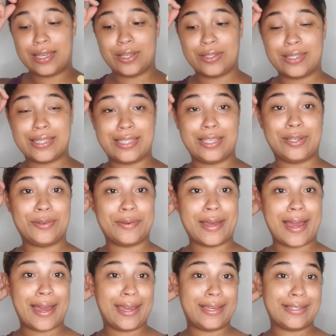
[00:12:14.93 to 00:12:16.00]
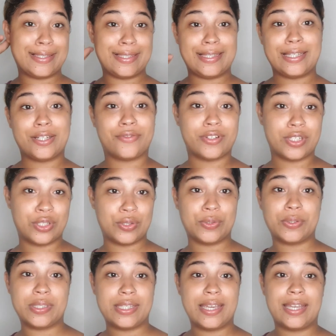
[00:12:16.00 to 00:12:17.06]
until I see the
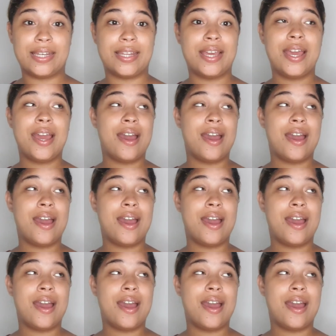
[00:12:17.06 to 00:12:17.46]
results and